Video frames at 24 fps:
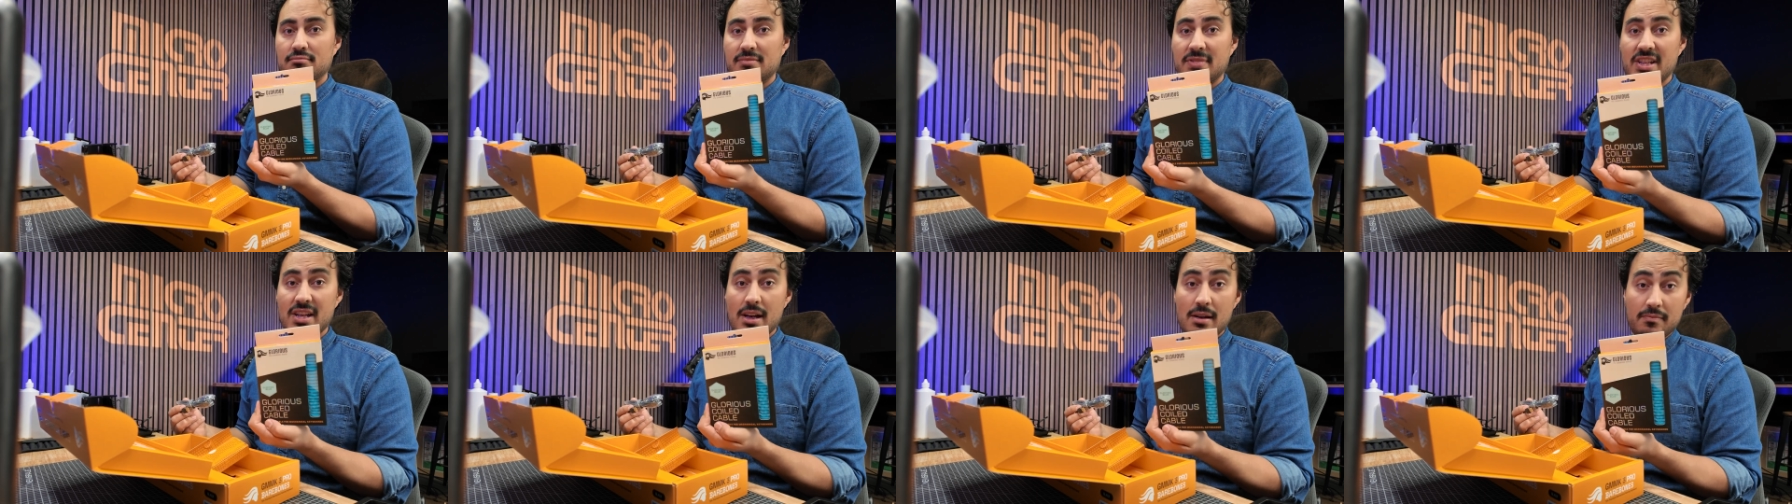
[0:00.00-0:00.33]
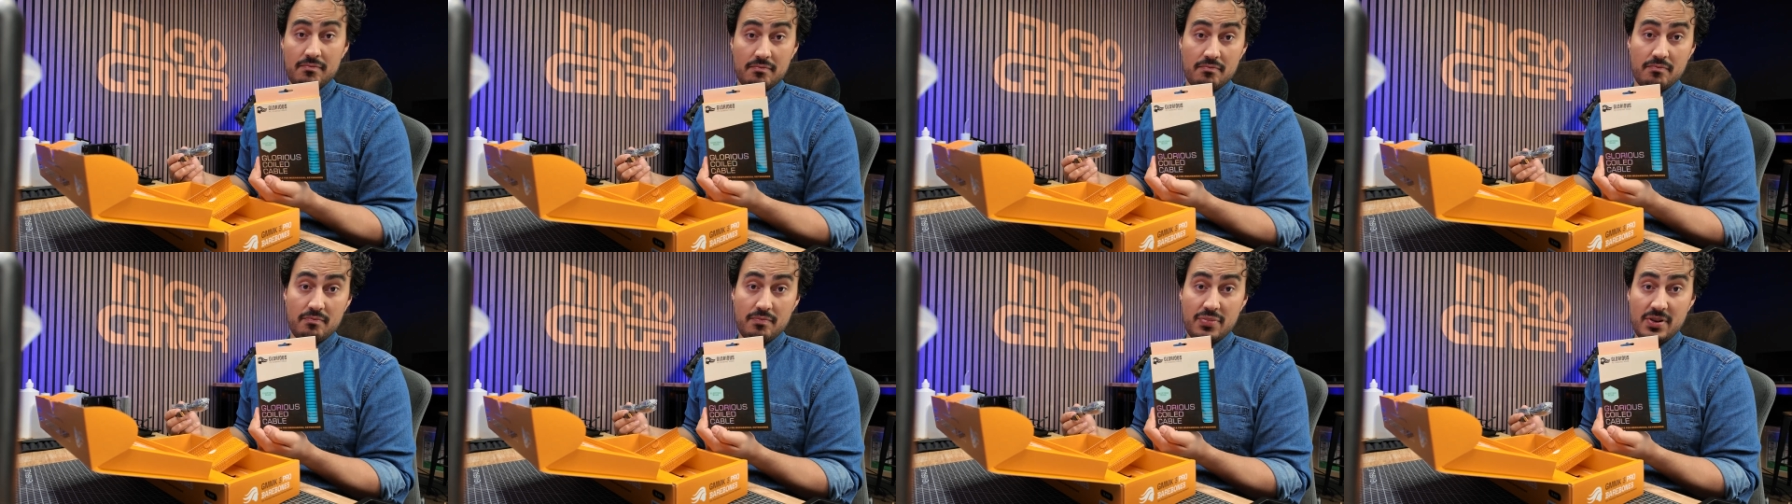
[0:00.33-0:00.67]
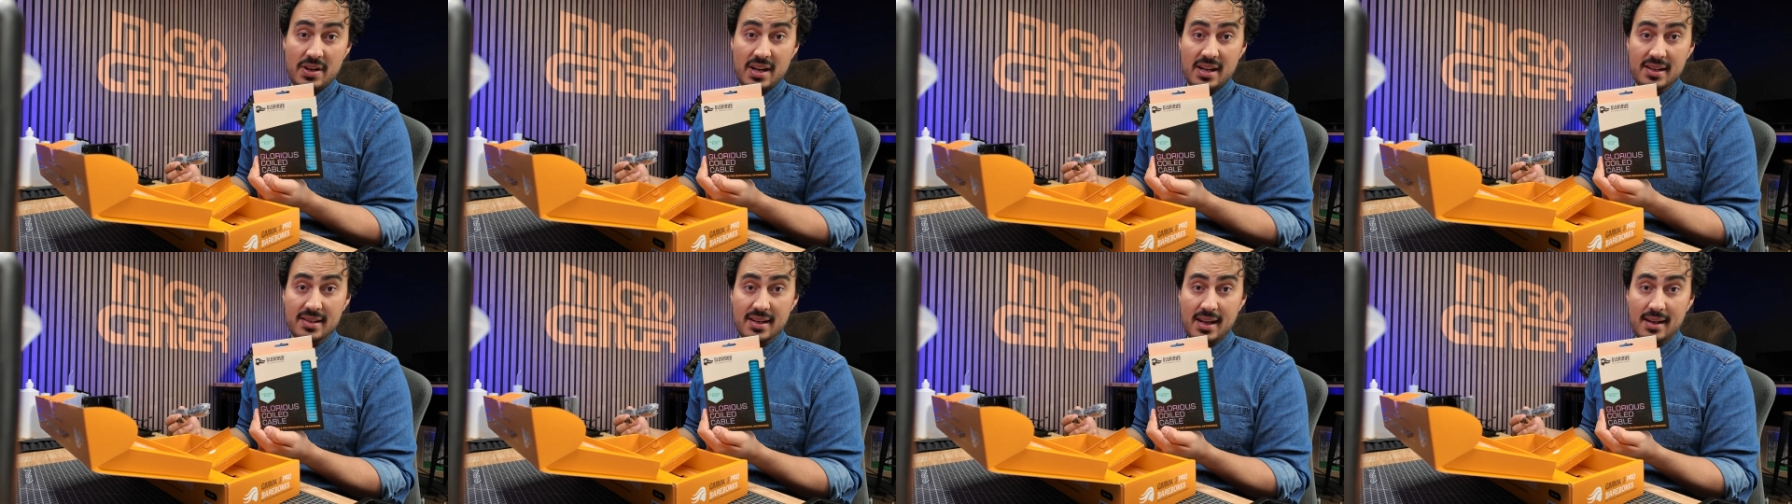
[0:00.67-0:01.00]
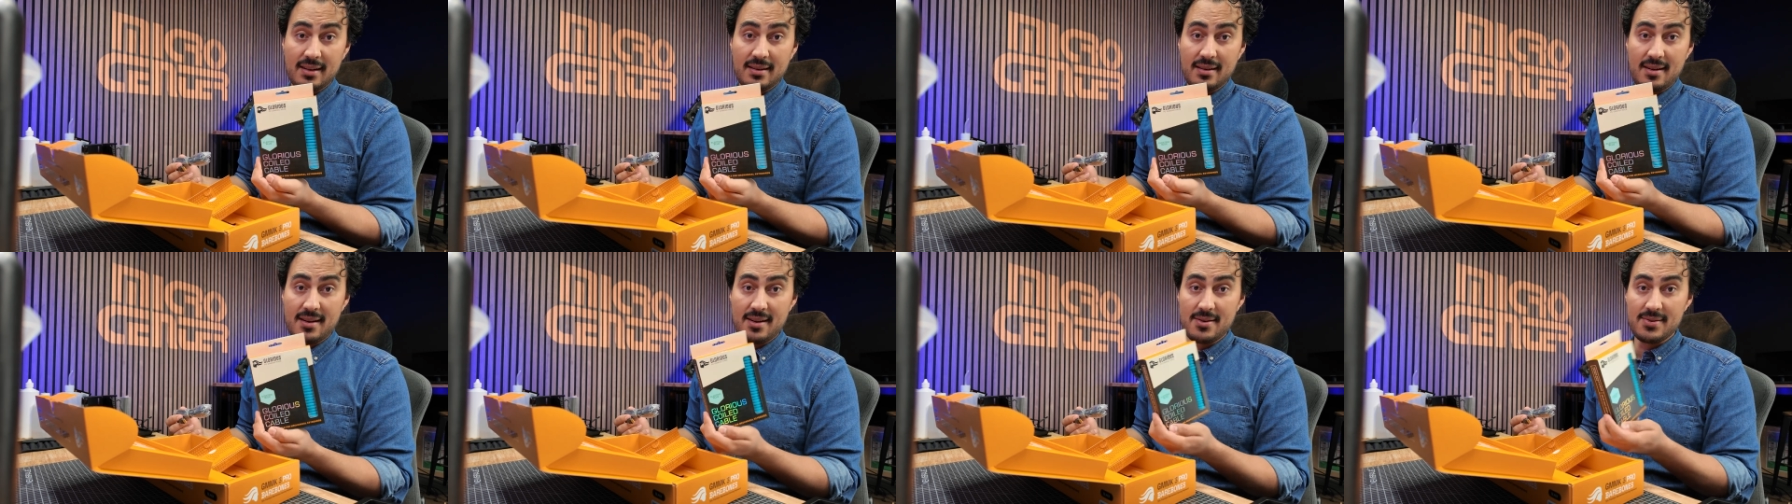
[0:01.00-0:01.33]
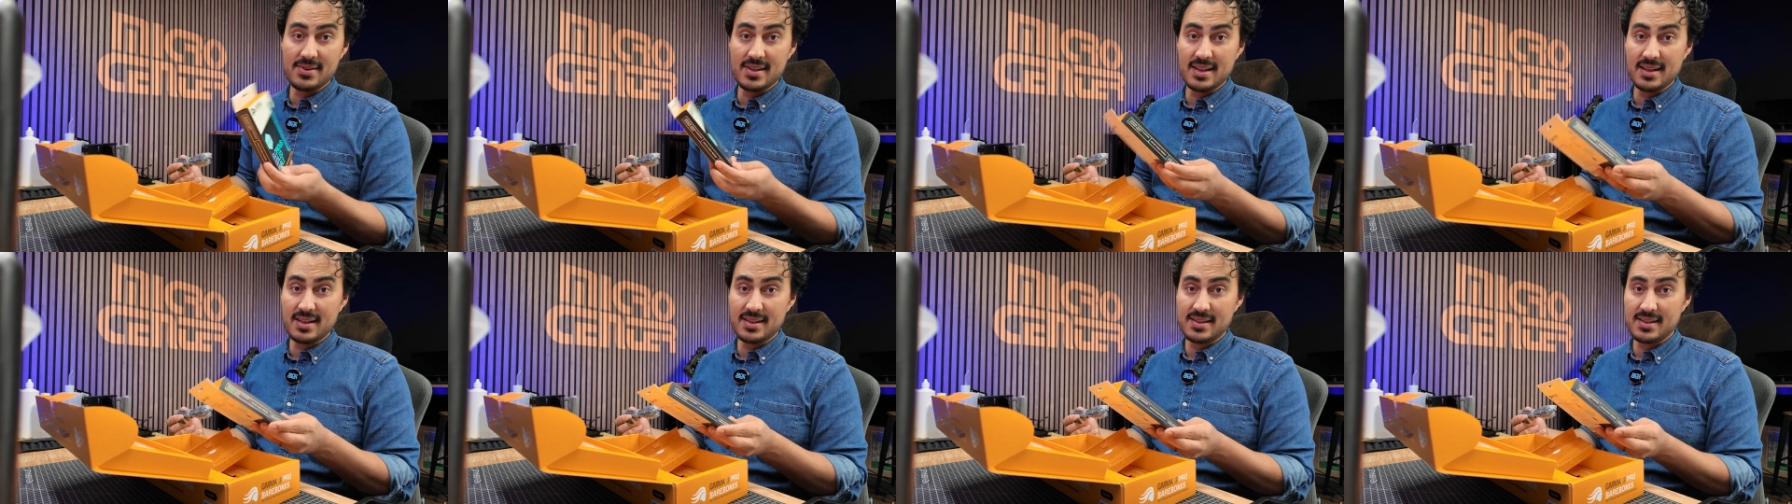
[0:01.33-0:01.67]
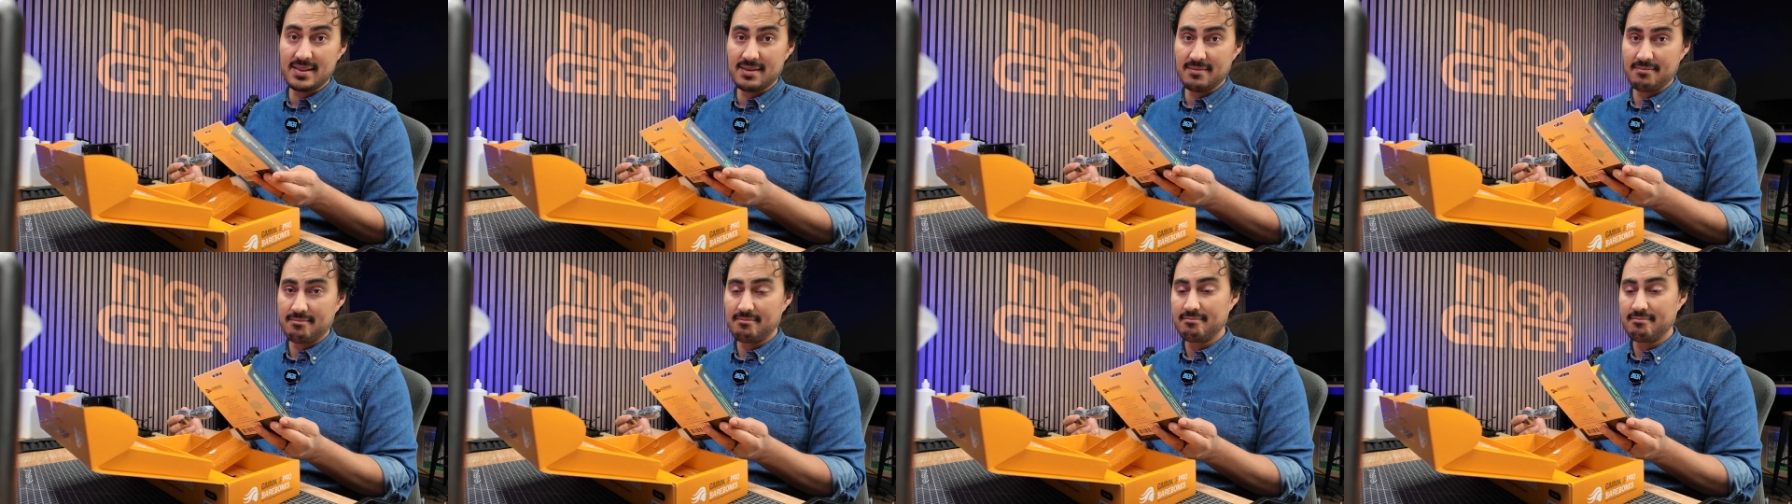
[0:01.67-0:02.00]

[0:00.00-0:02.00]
So pretty excited to use this.